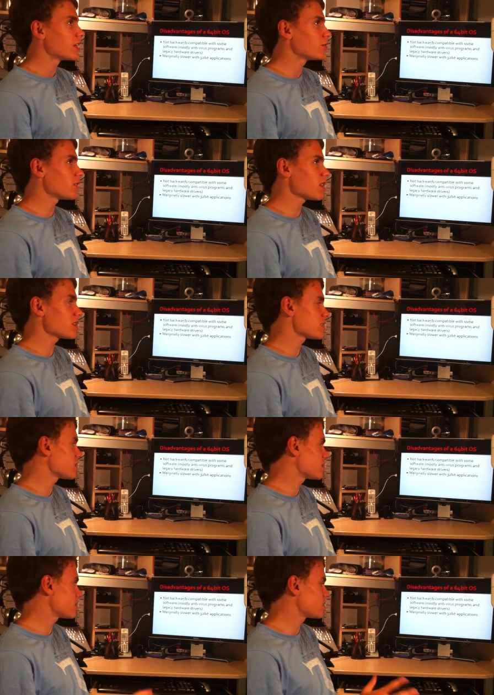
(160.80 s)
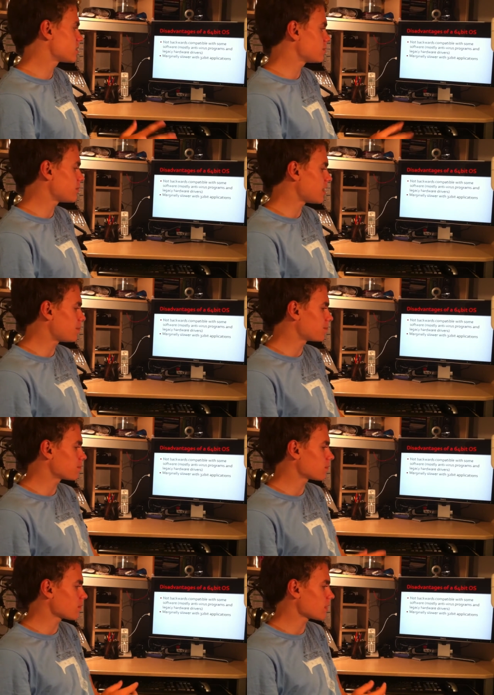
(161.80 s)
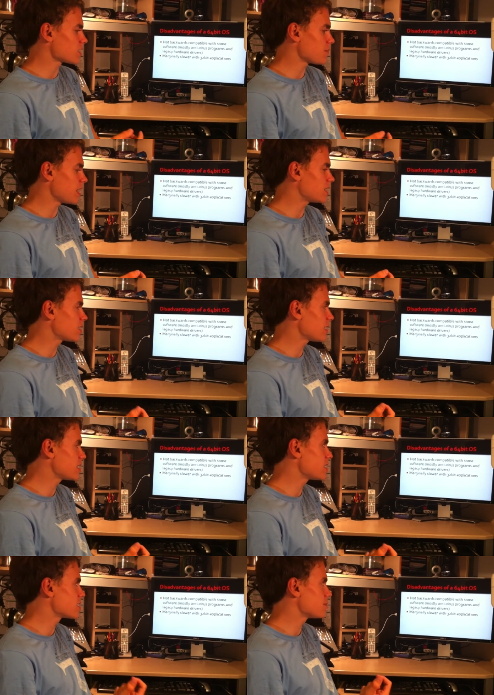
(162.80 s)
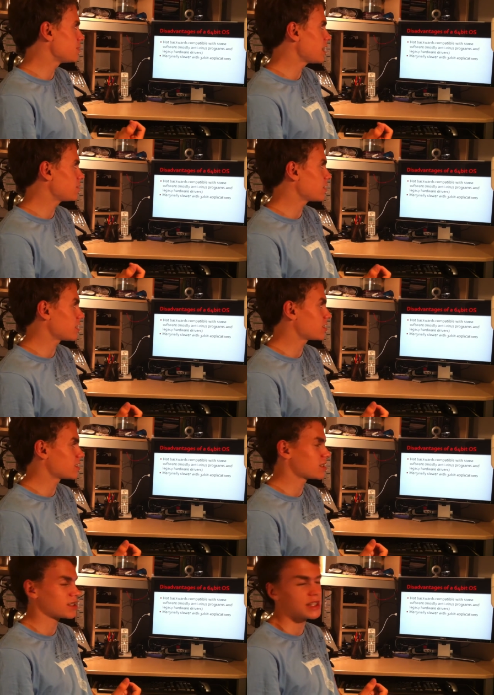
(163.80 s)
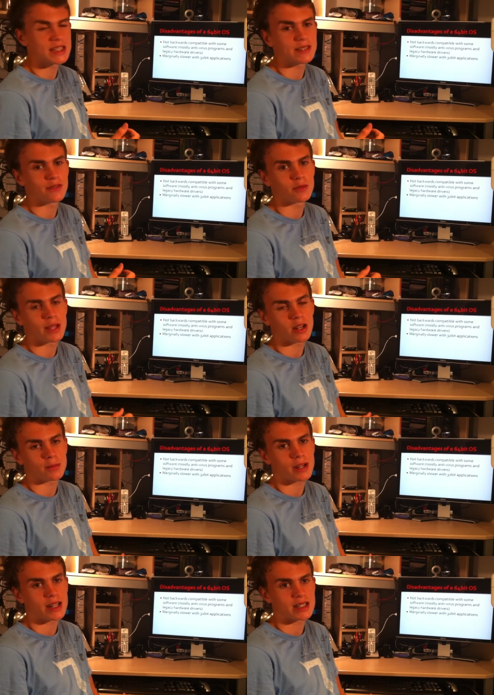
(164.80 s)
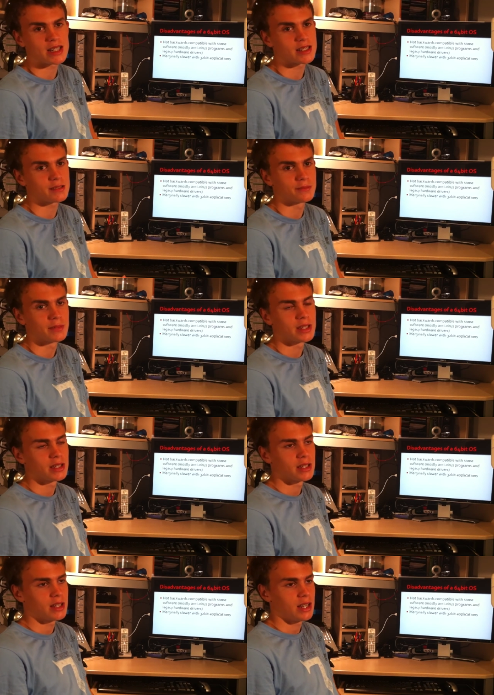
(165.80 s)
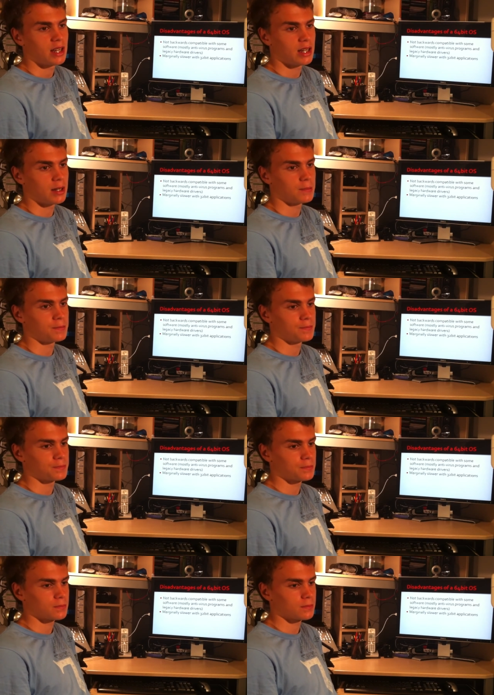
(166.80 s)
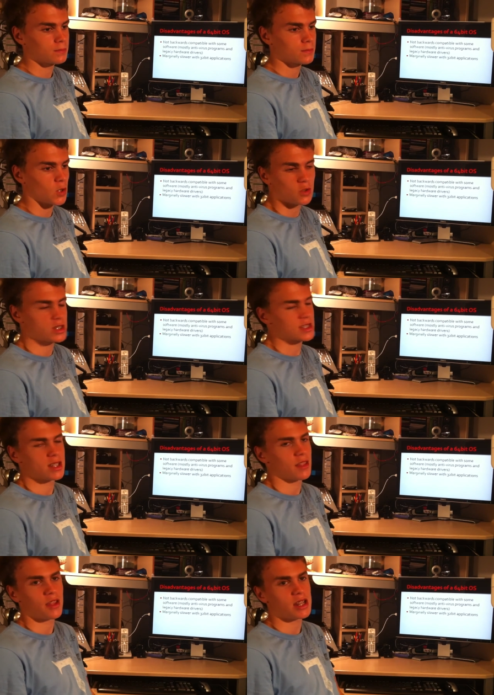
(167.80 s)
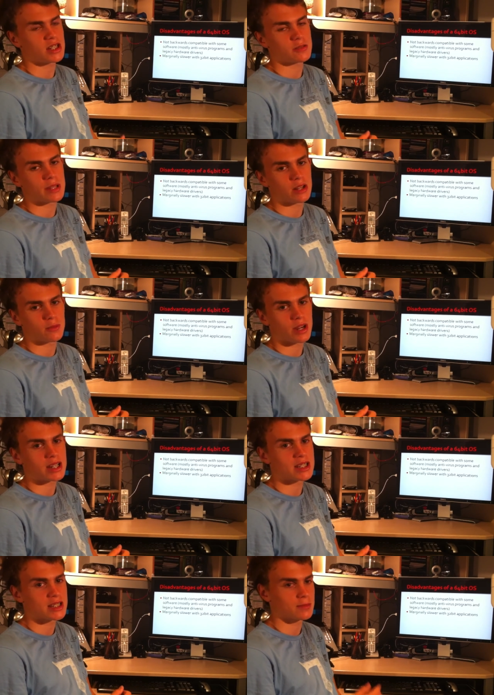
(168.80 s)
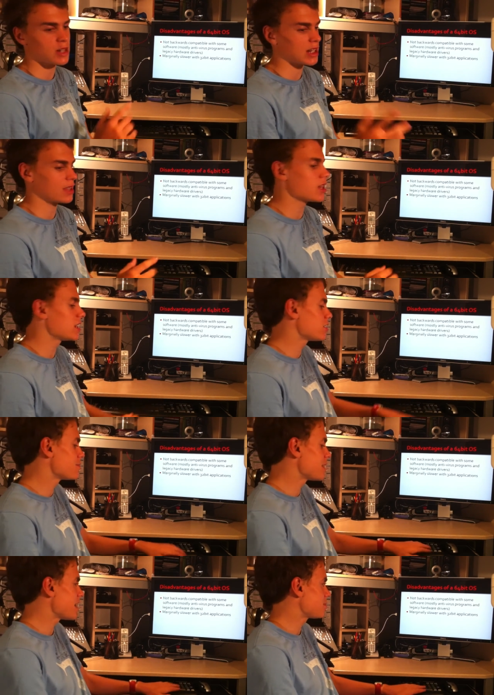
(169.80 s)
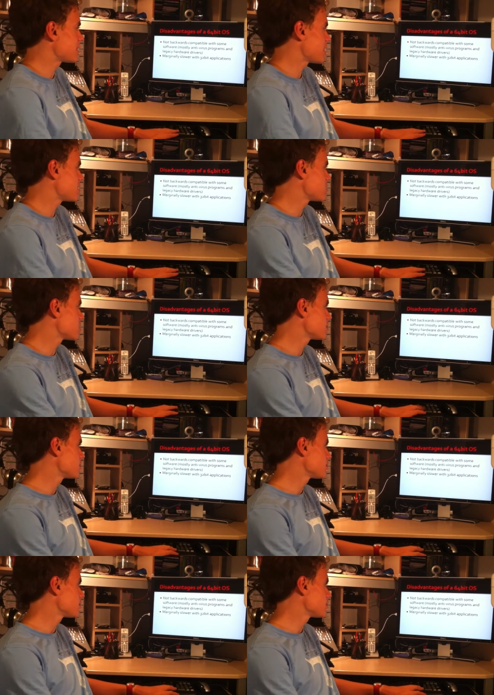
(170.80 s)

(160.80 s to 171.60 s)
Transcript: you'll notice that there's some speed decreases compared with just a 64-bit operating system, or just a 32-bit operating system running 32-bit applications.